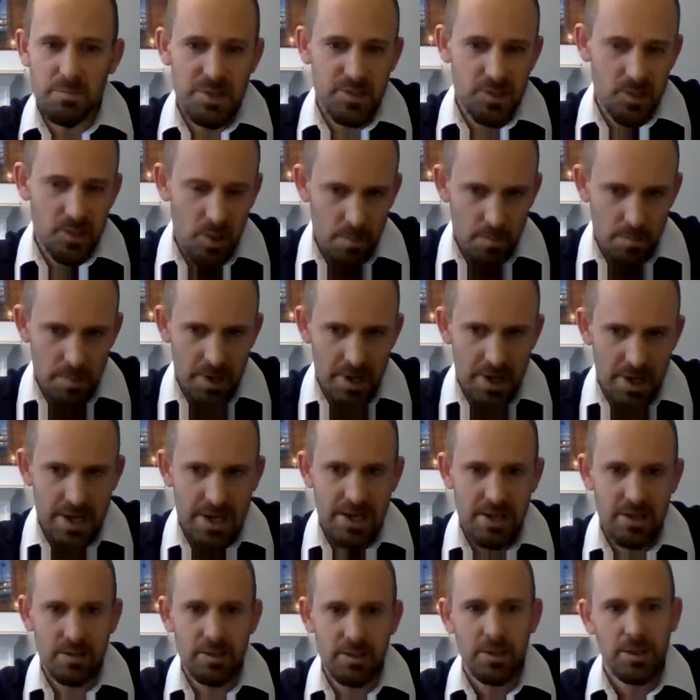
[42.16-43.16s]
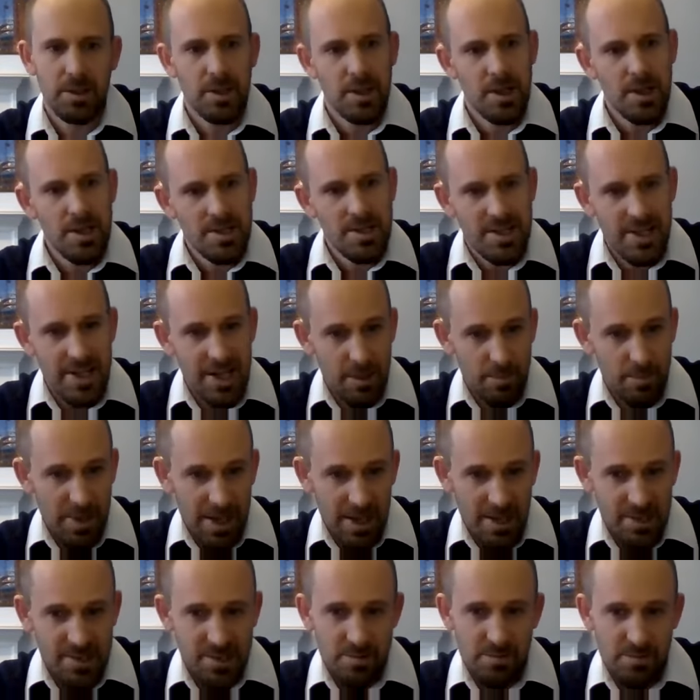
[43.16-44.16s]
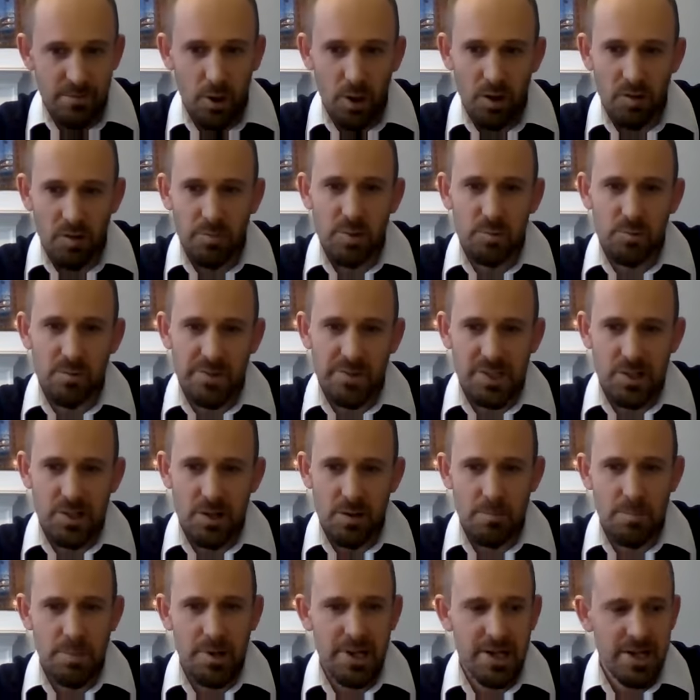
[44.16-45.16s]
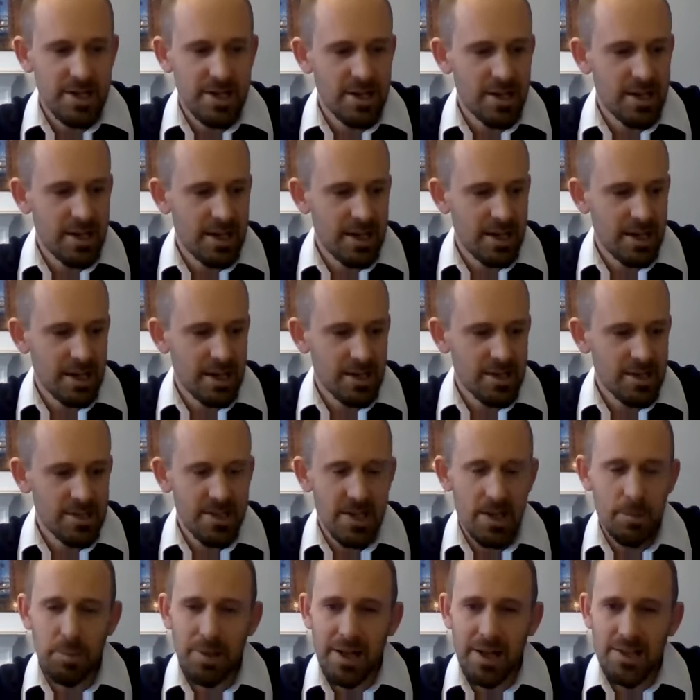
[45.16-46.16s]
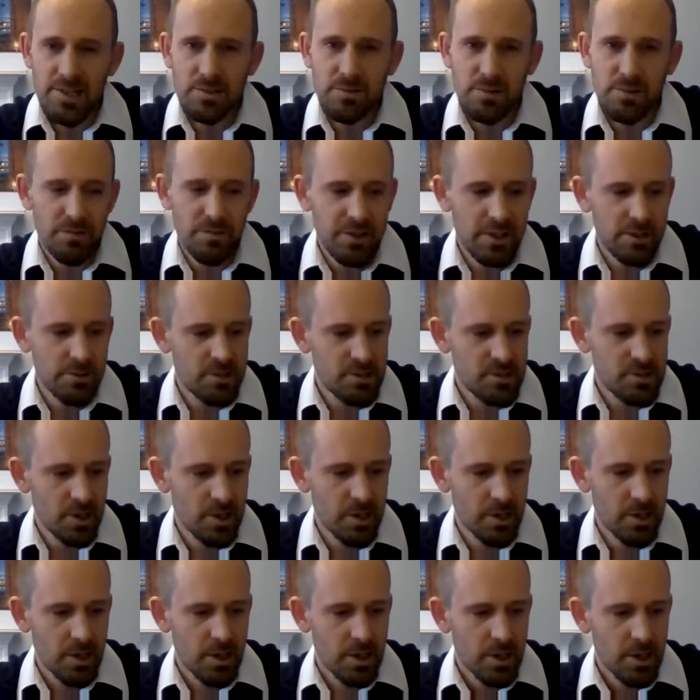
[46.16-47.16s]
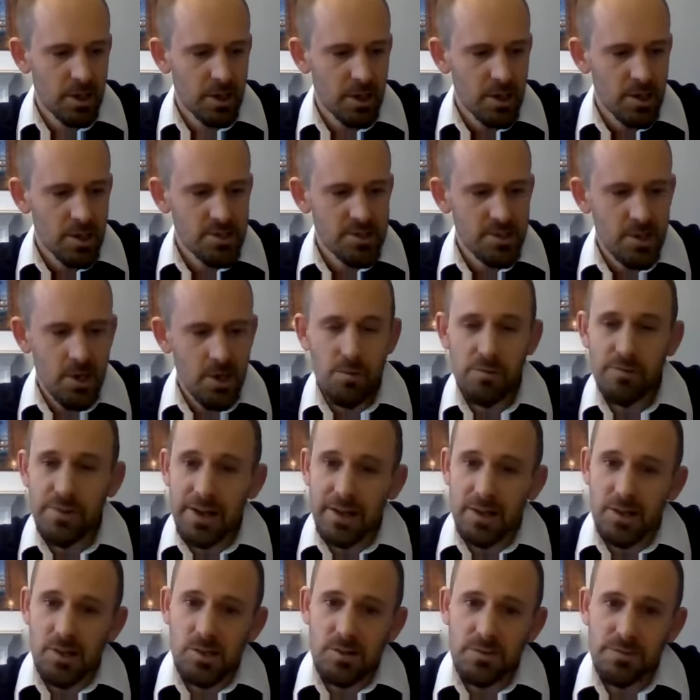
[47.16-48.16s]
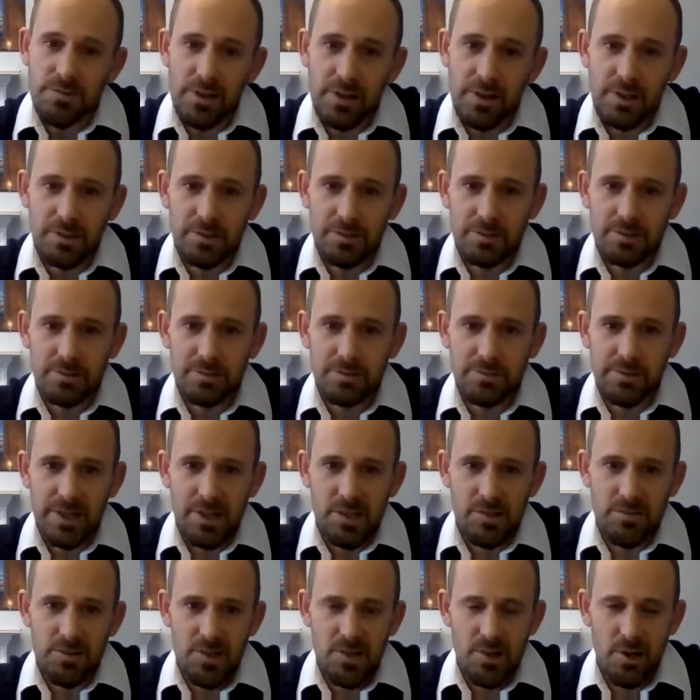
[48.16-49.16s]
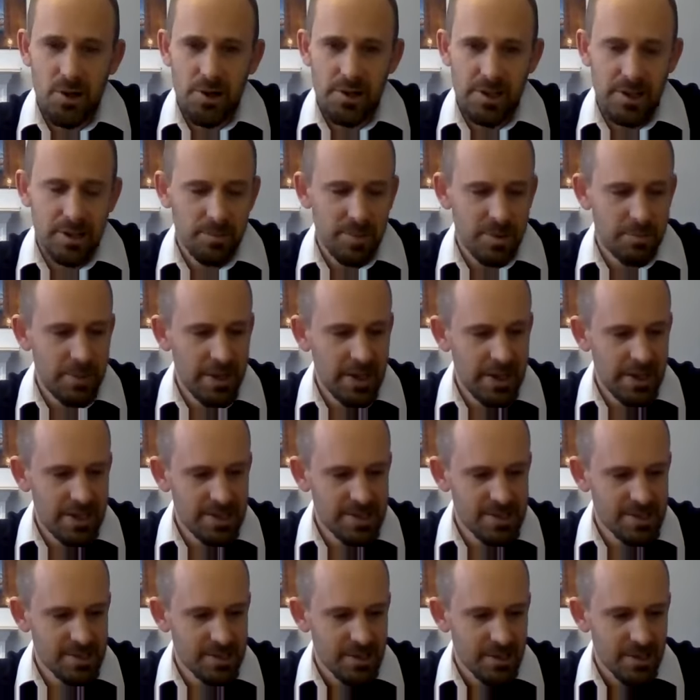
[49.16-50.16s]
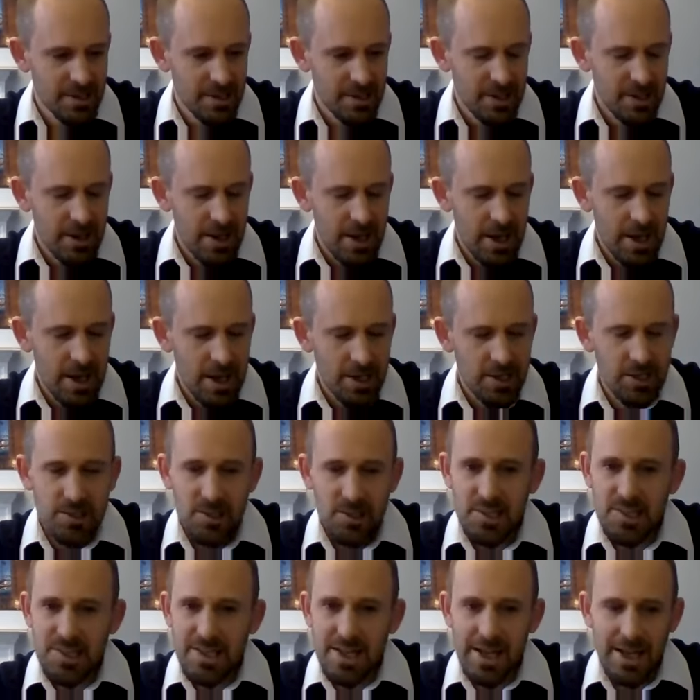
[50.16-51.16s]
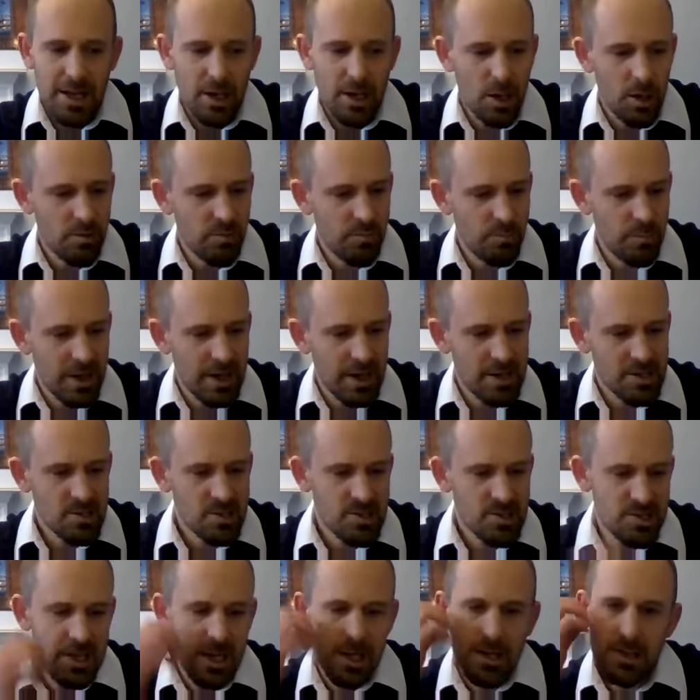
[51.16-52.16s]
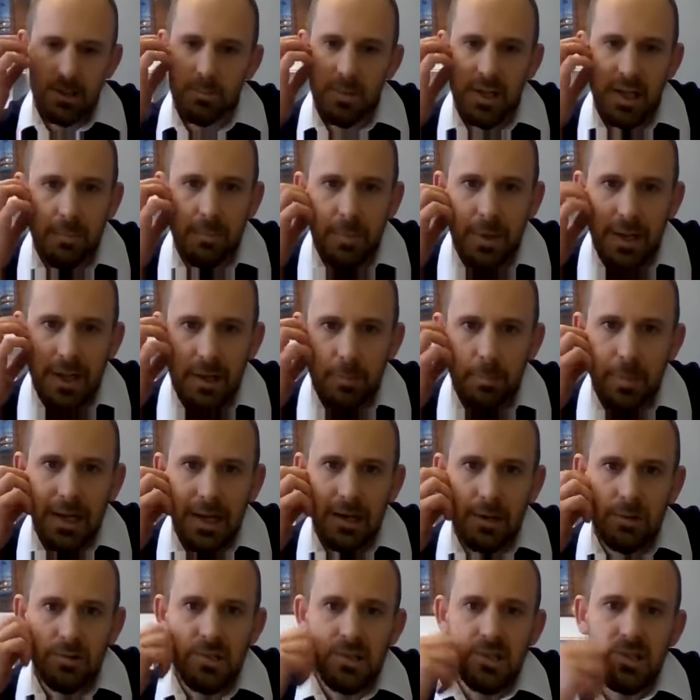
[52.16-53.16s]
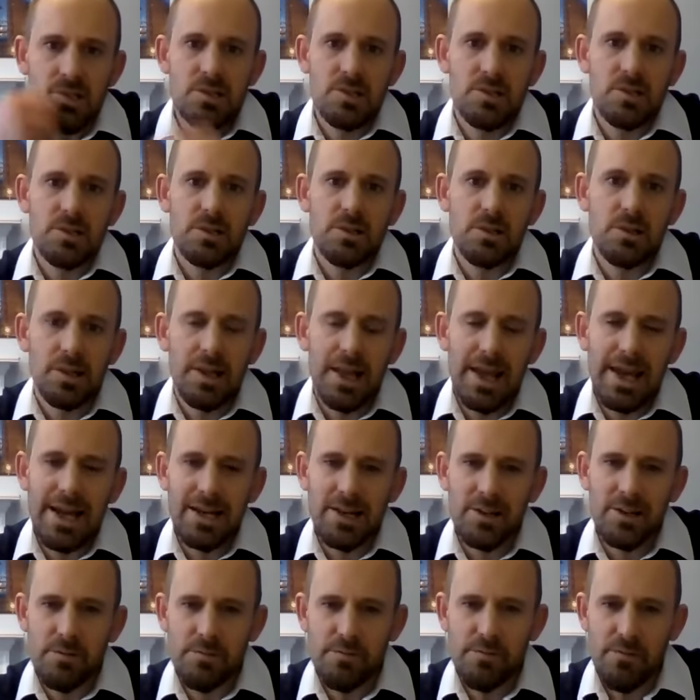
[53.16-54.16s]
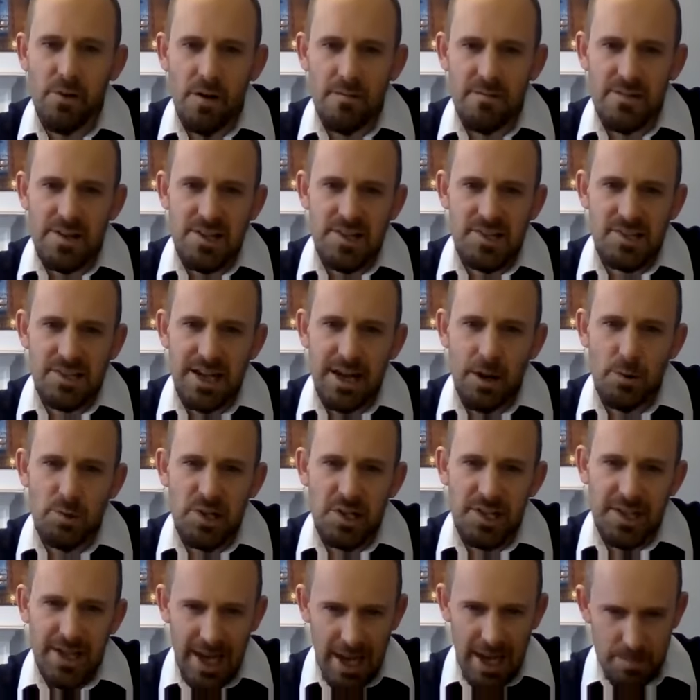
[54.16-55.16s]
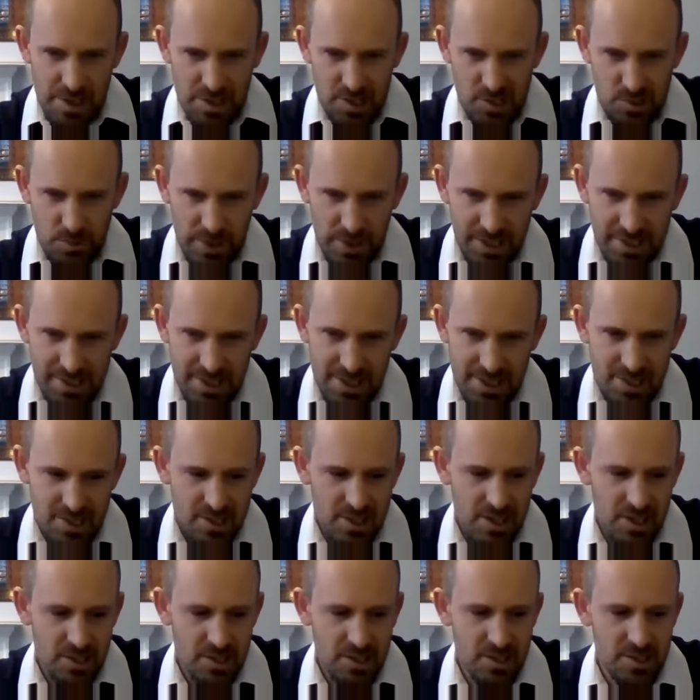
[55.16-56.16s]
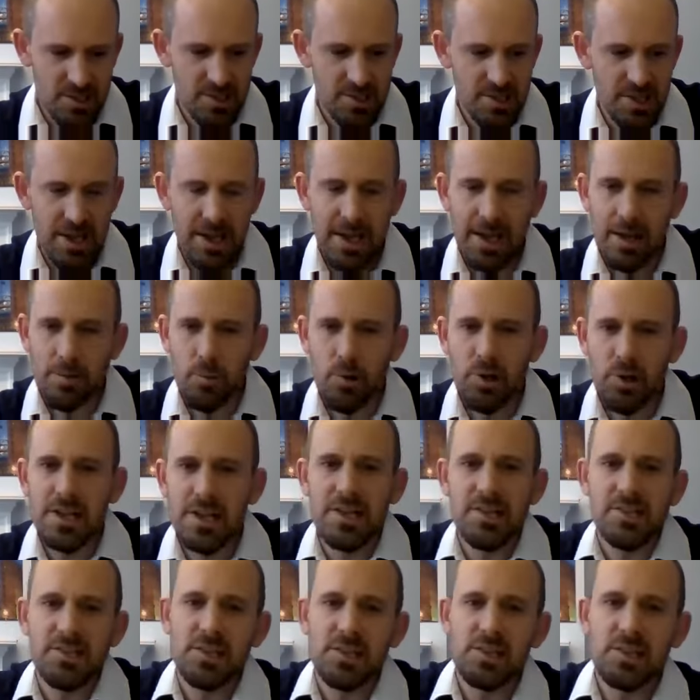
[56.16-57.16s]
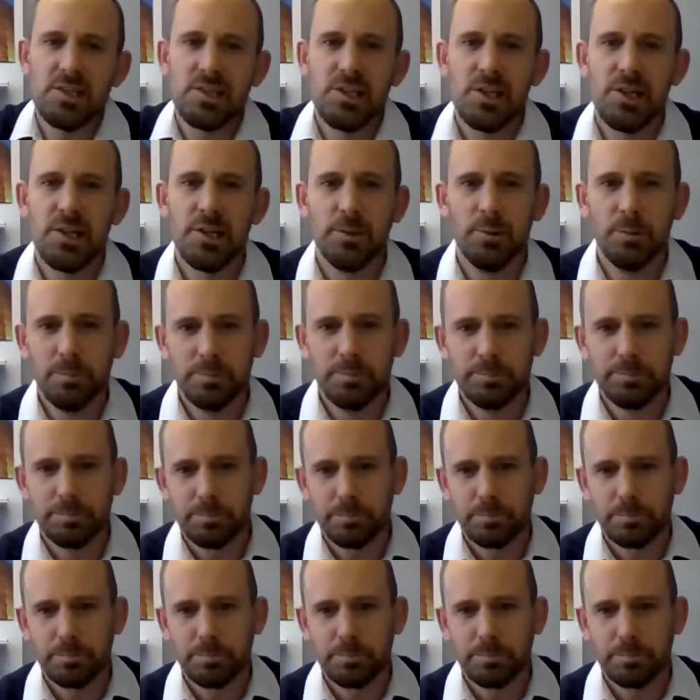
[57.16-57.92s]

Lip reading: his company, DMR's involvement with his company, and plans for the future. So thanks for joining me, Pete. Can you start off by just telling me a bit about Leyland Forrest, how you came into existence and what it is that you do?